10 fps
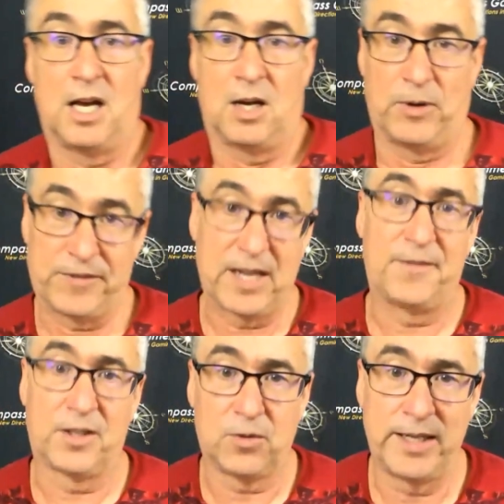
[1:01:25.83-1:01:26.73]
we've
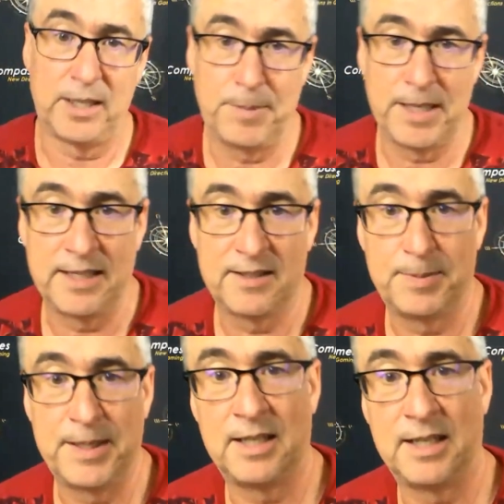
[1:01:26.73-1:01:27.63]
covered quite a bit. It's
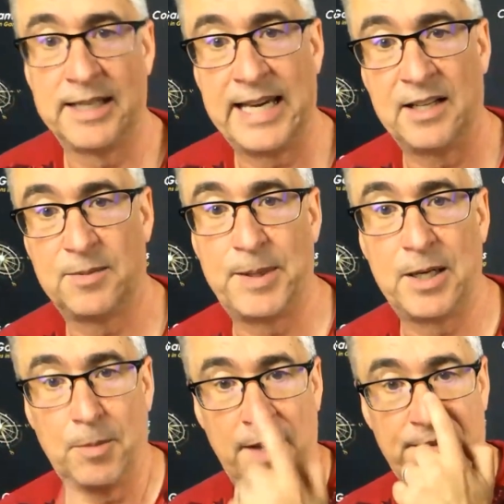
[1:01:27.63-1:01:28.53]
been a, again, it's been a
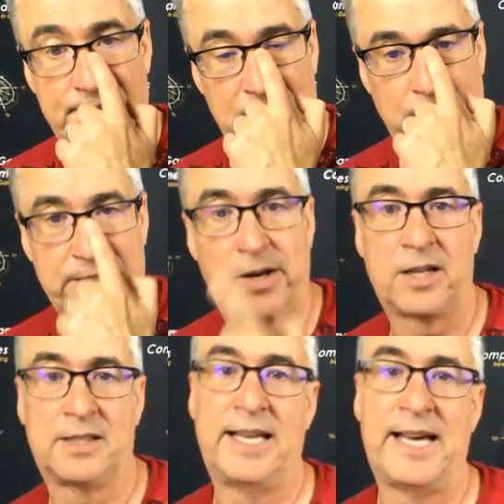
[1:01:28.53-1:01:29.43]
month since we
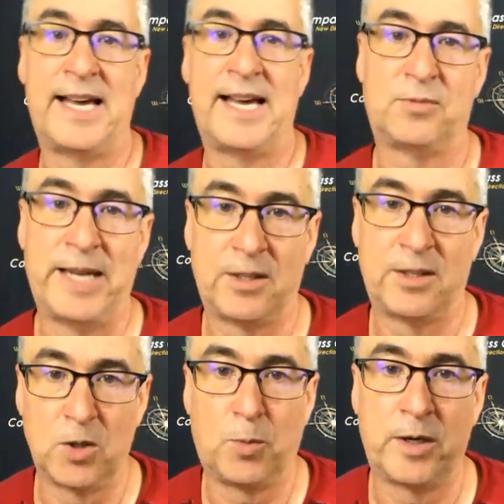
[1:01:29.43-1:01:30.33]
talked last. We had the
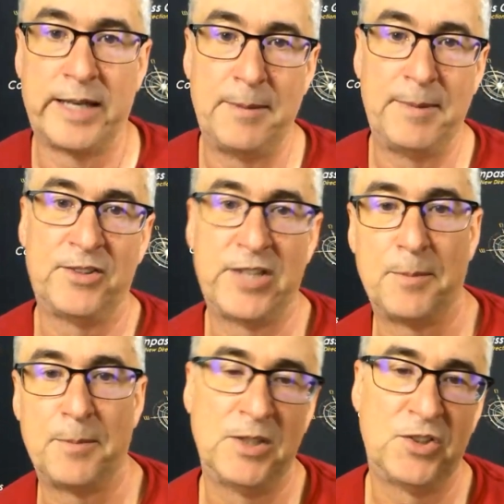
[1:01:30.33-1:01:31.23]
World Board Gaming
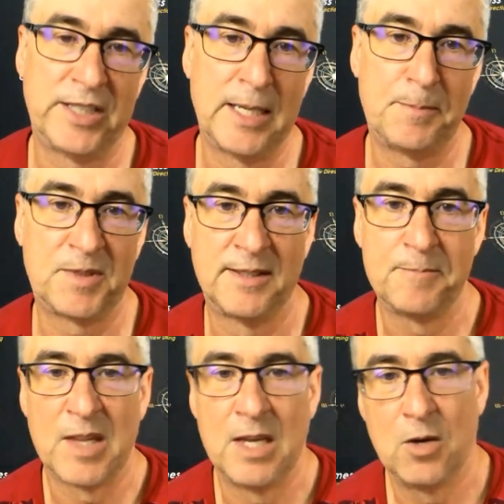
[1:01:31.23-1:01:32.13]
Championships.
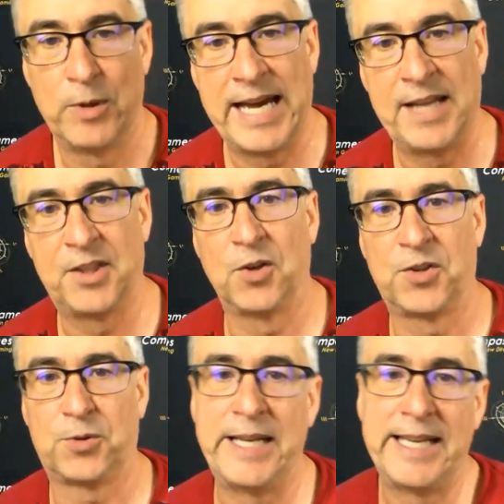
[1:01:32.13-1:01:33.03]
We had those
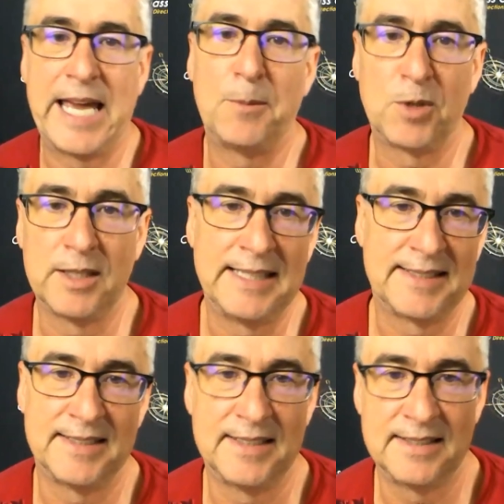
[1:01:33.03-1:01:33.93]
three game
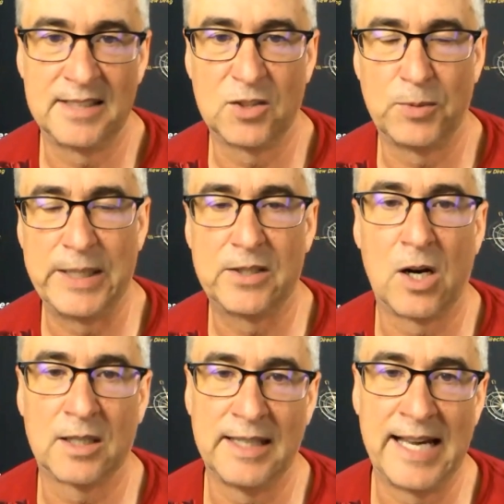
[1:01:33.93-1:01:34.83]
releases since we
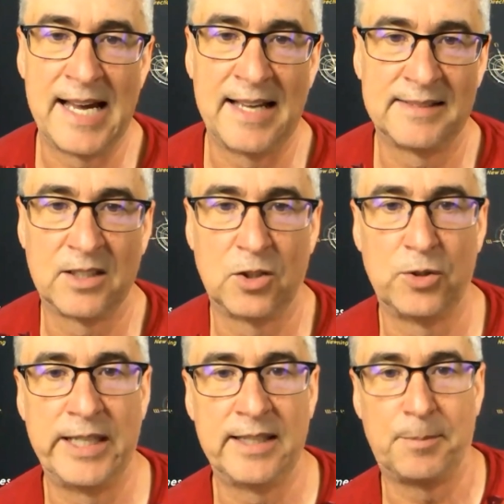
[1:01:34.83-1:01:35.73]
talked last,
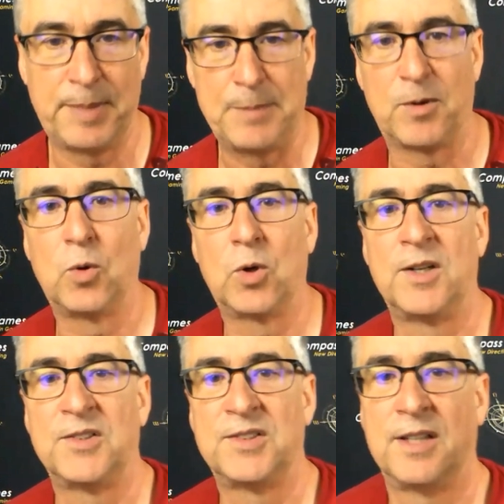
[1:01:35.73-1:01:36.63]
including the Paper
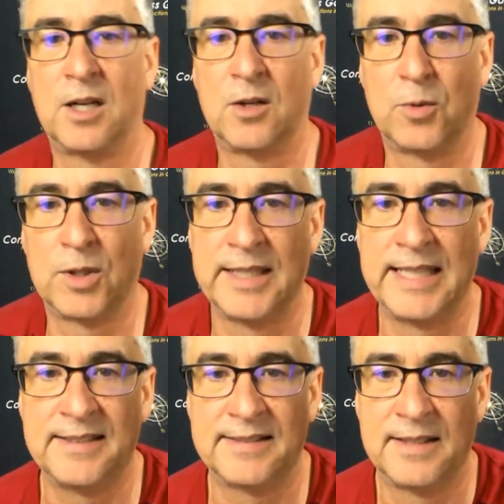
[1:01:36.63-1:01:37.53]
Wars uh,
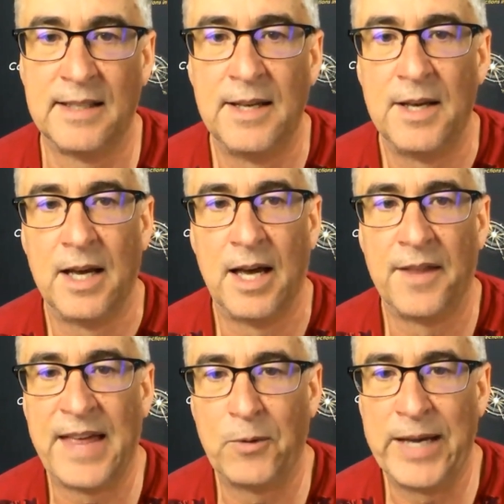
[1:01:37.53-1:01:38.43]
release uh,
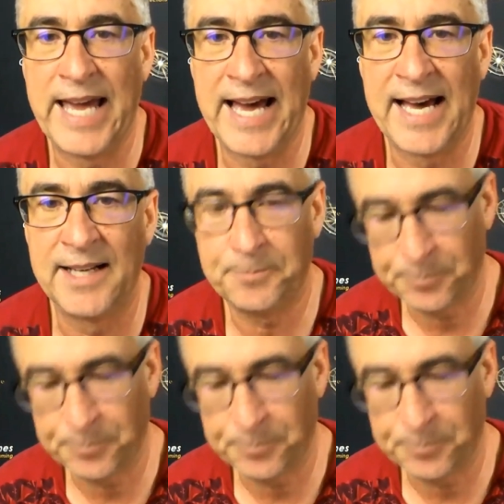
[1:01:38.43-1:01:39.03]
that we had.